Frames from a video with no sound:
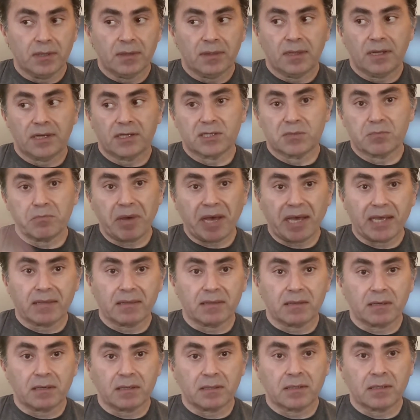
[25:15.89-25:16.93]
There's
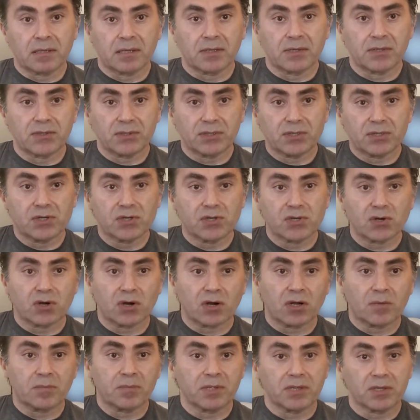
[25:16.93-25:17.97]
Python, there's C#,
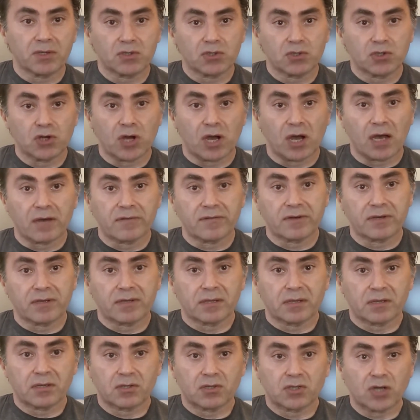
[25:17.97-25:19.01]
there's Java,
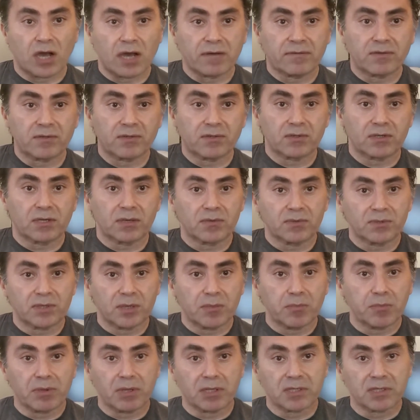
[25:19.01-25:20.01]
there's JavaScript, C++,